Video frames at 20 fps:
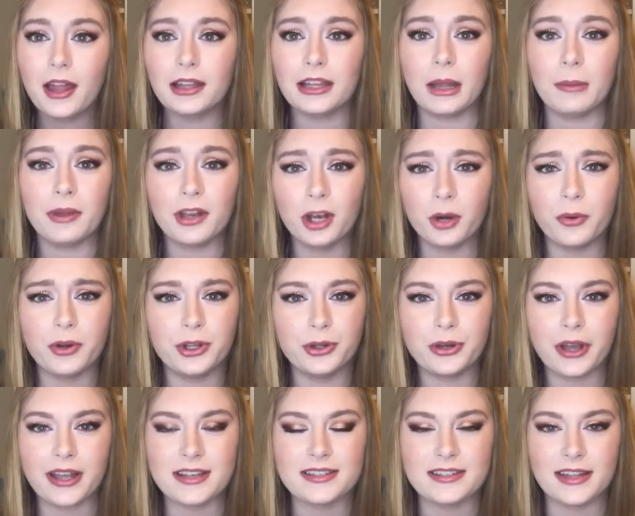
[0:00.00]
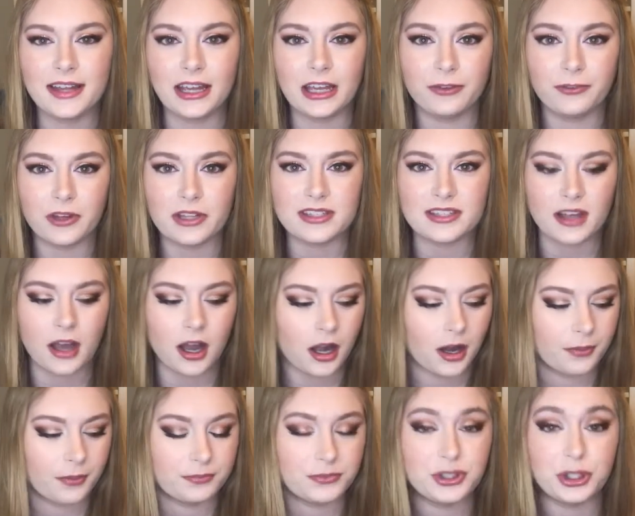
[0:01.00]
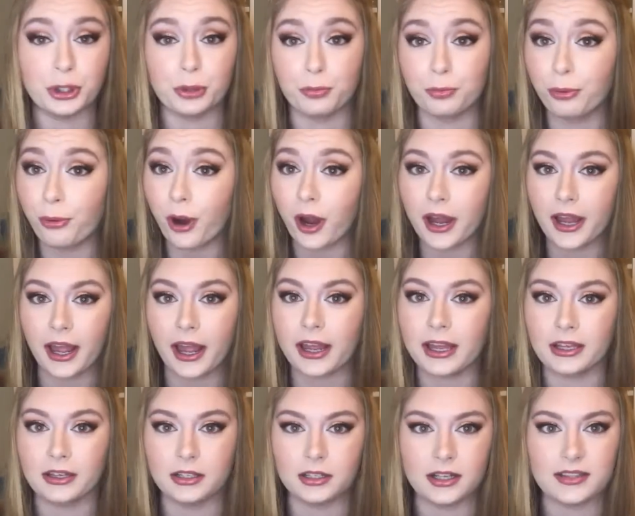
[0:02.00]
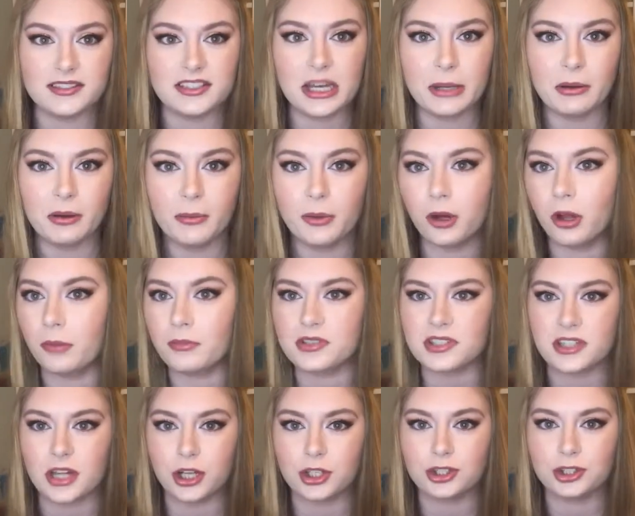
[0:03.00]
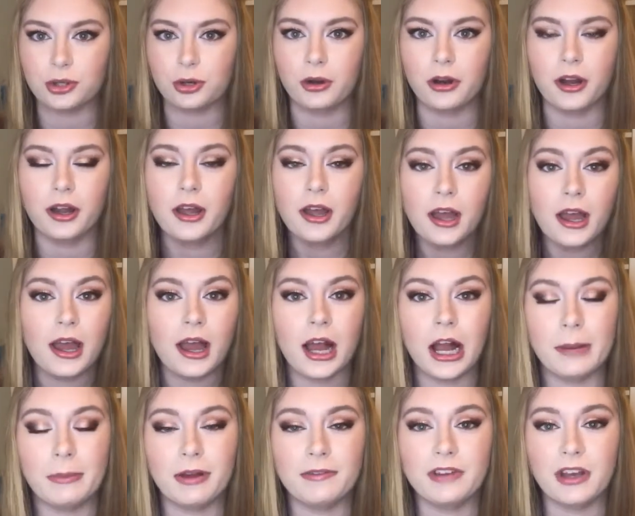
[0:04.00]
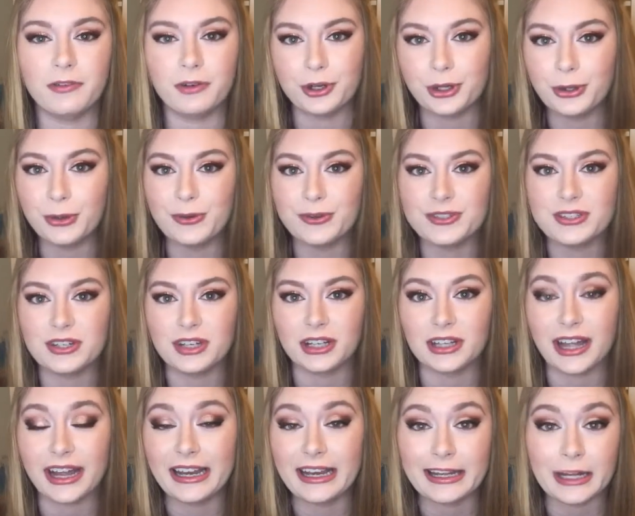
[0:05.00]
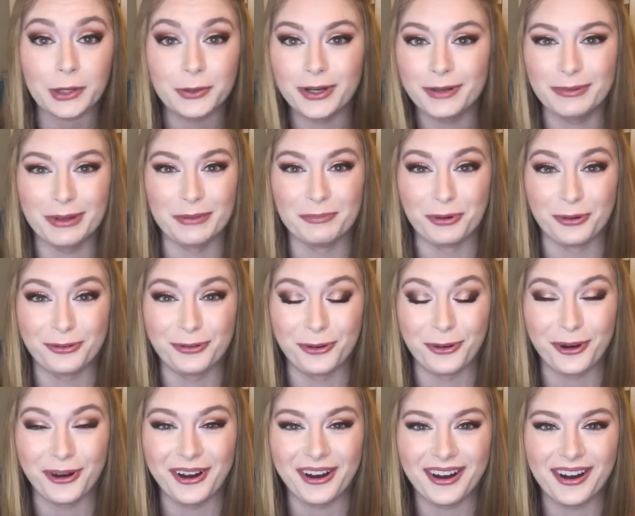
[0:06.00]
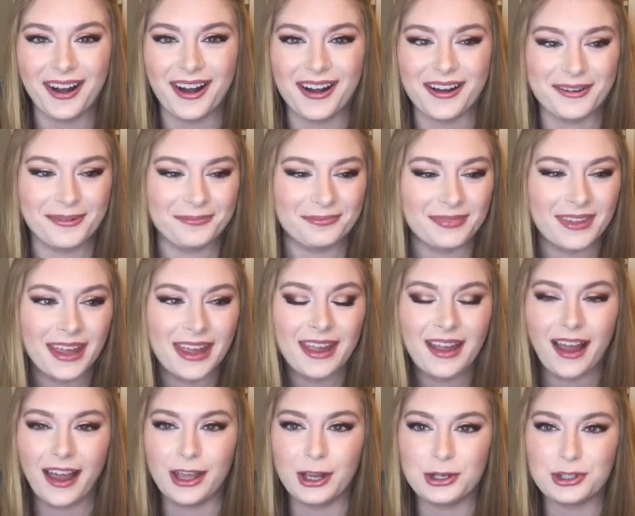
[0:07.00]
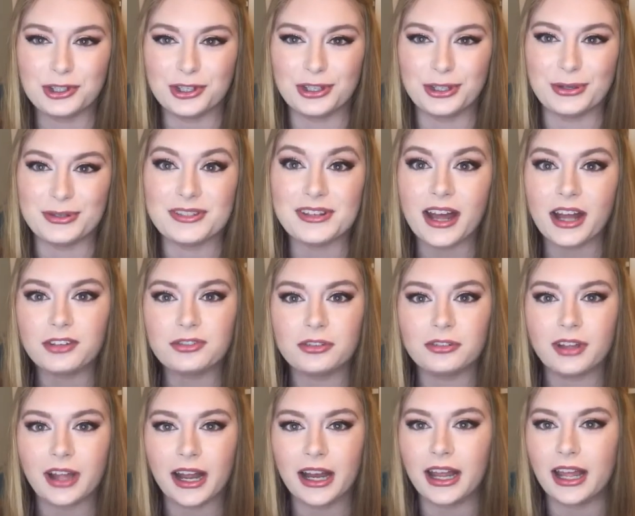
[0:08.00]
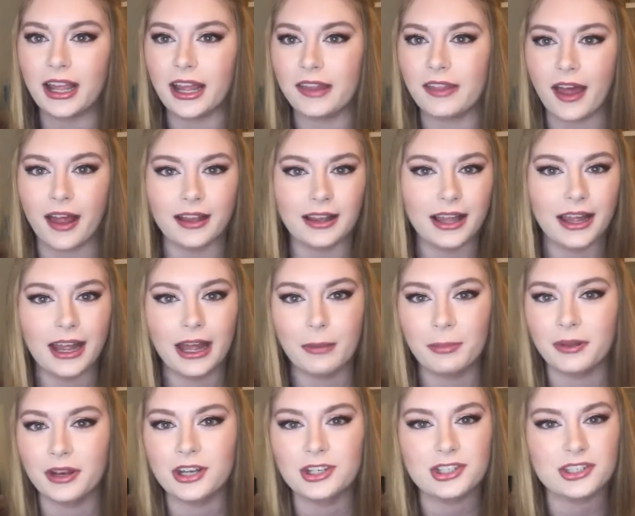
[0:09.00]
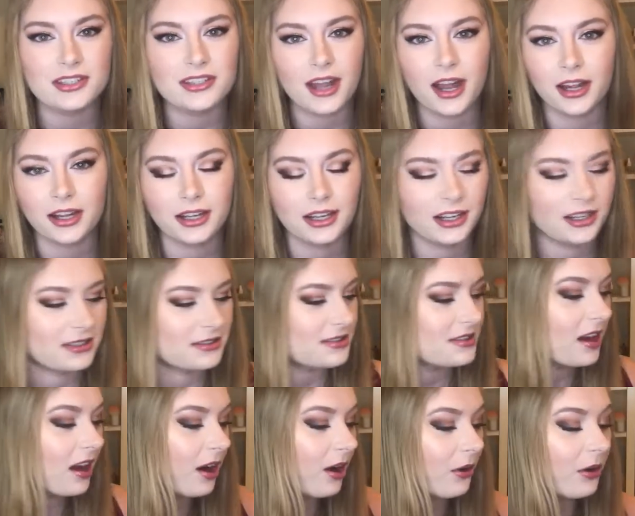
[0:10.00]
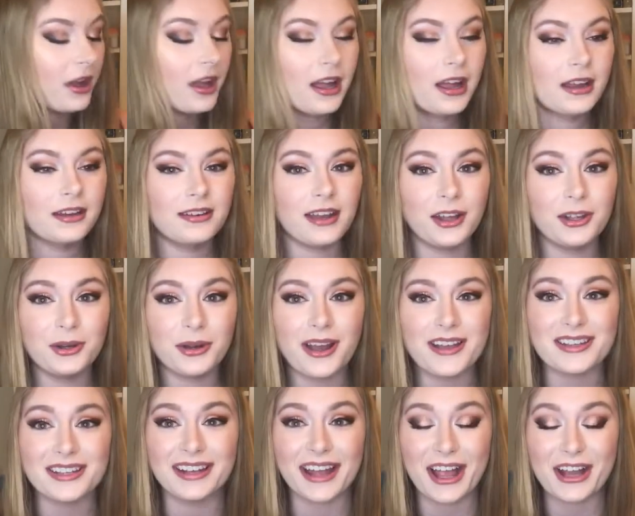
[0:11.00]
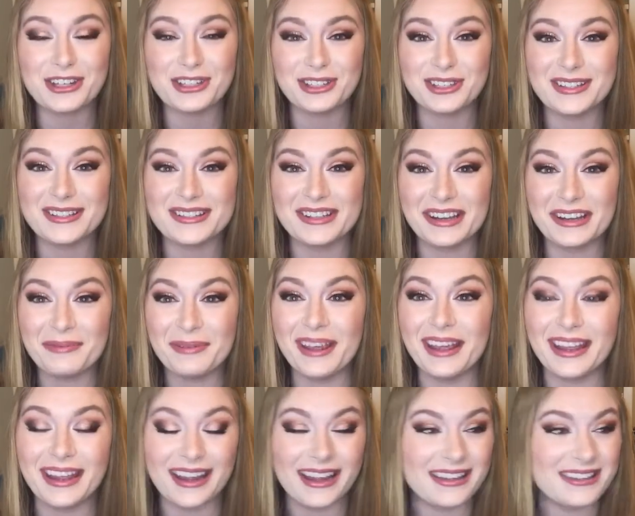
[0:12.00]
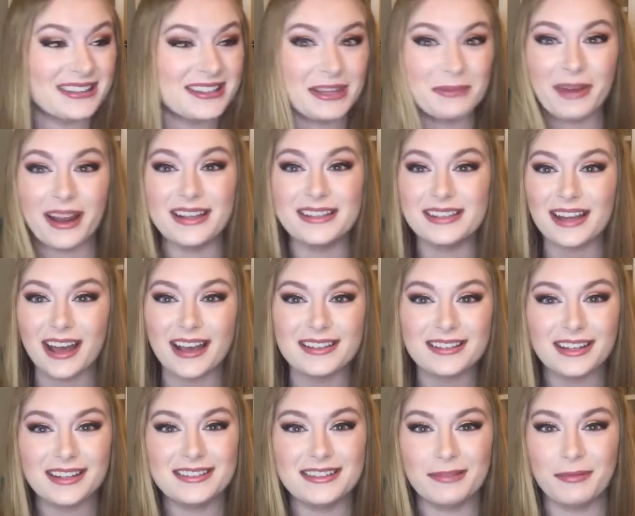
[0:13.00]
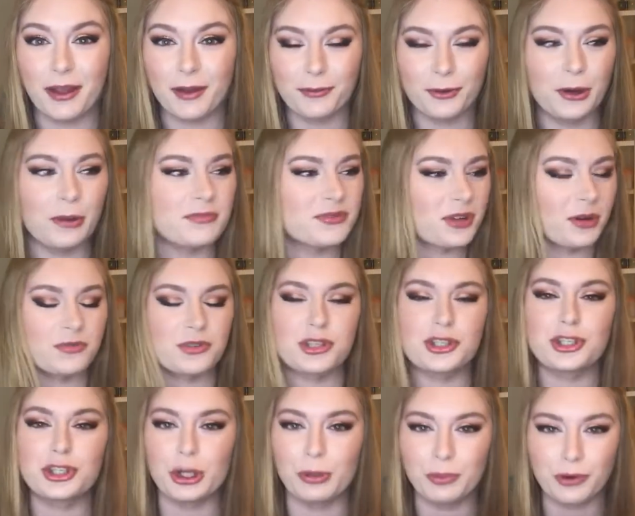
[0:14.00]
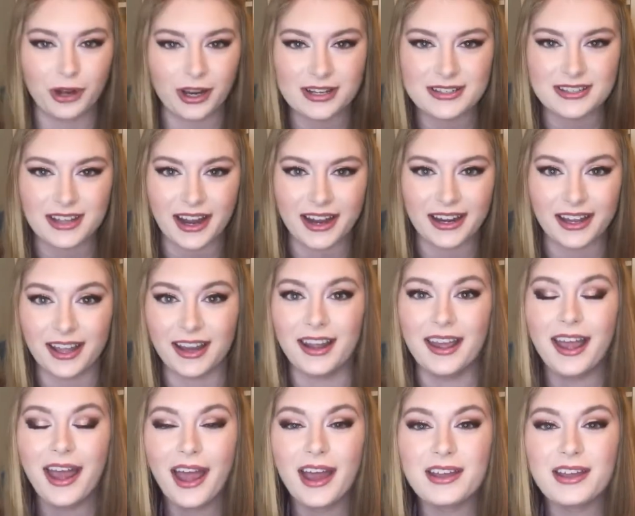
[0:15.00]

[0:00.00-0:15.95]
Let me know what you guys think, if it's too bright, it's dimmable, I'm just not sure. I've never used lighting equipment before. I usually use natural lighting and that lamp, and it's just not good. So now you guys can actually see me and see my desk and see my room, so I'm just super excited.